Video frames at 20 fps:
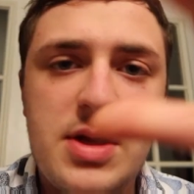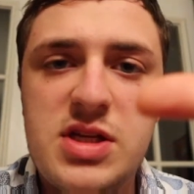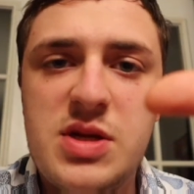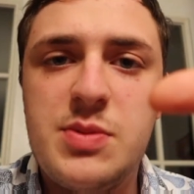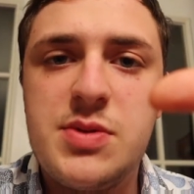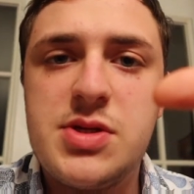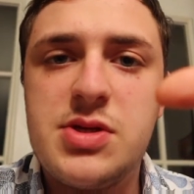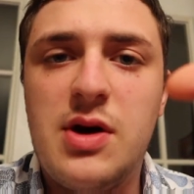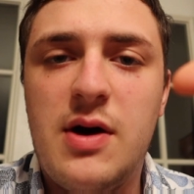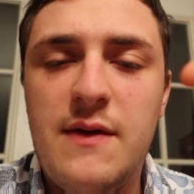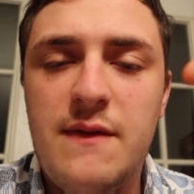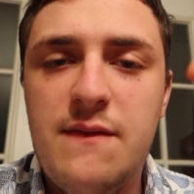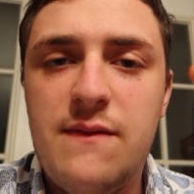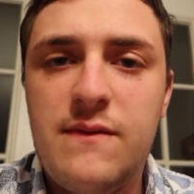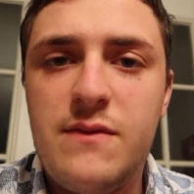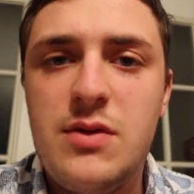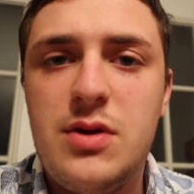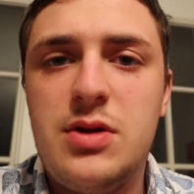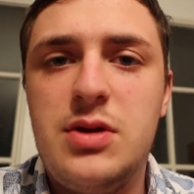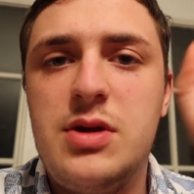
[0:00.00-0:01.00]
that type of stuff,
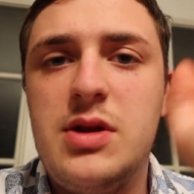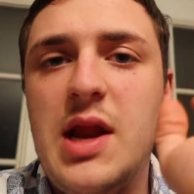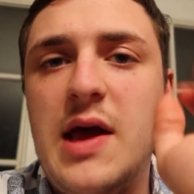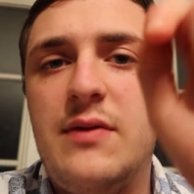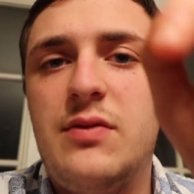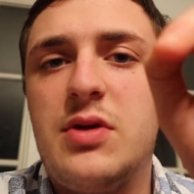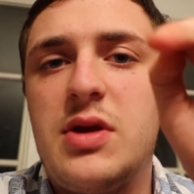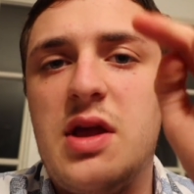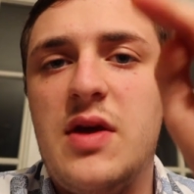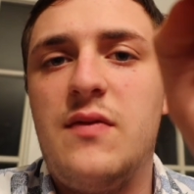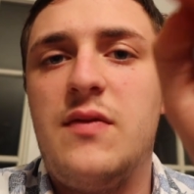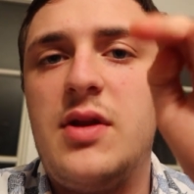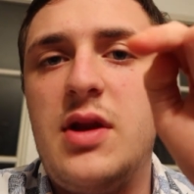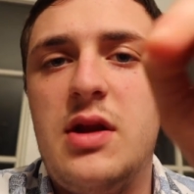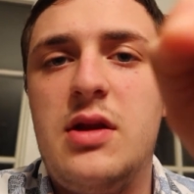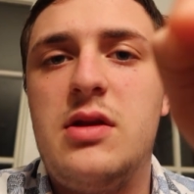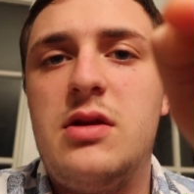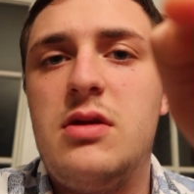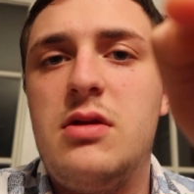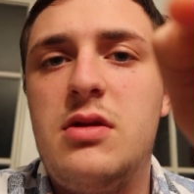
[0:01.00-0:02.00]
never give
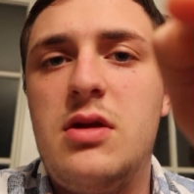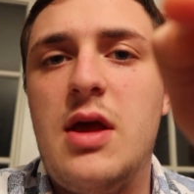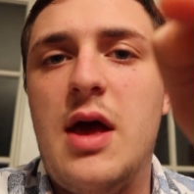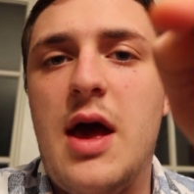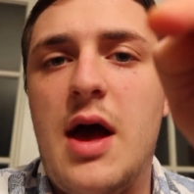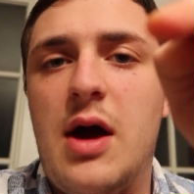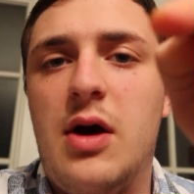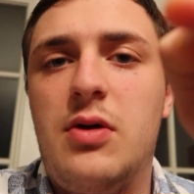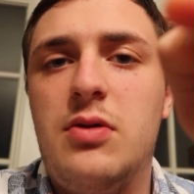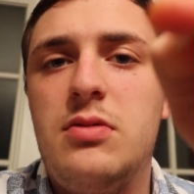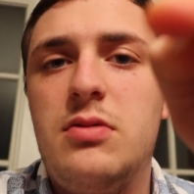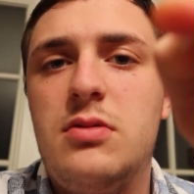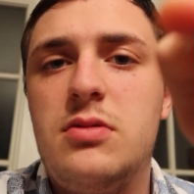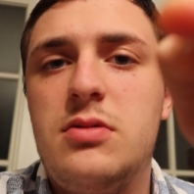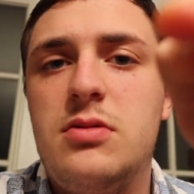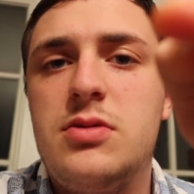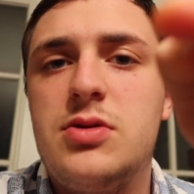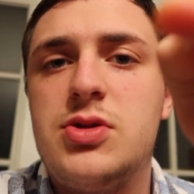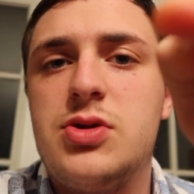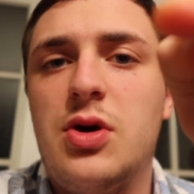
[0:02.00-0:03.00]
it out.
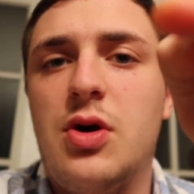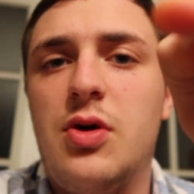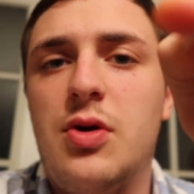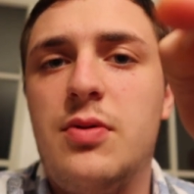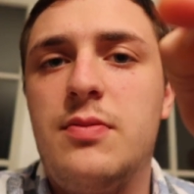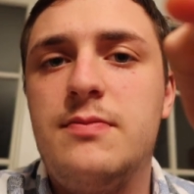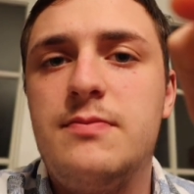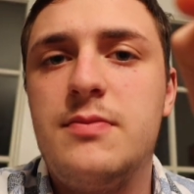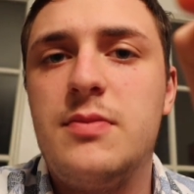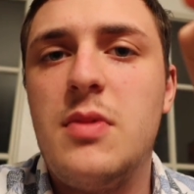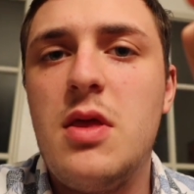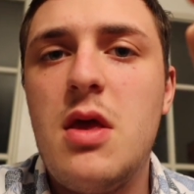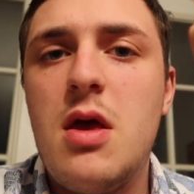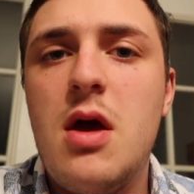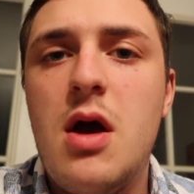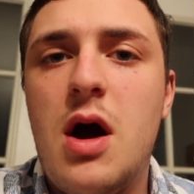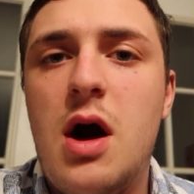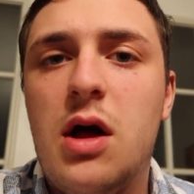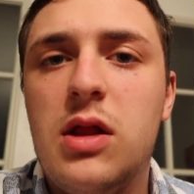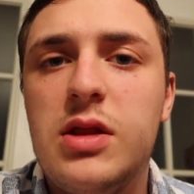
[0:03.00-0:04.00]
So
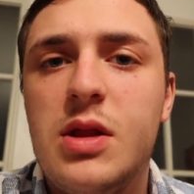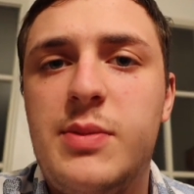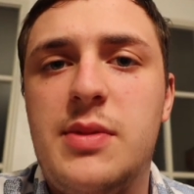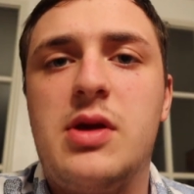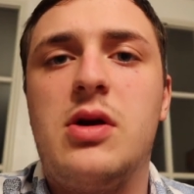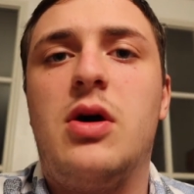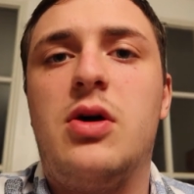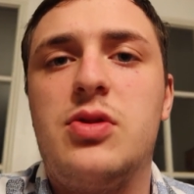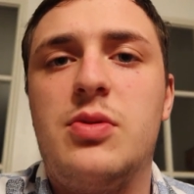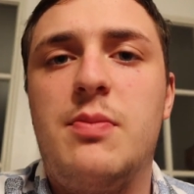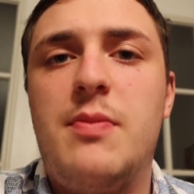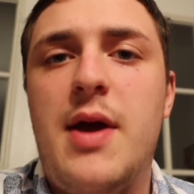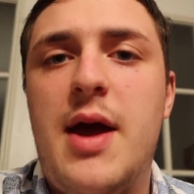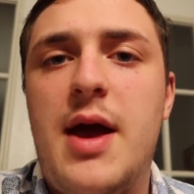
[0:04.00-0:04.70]
let me call them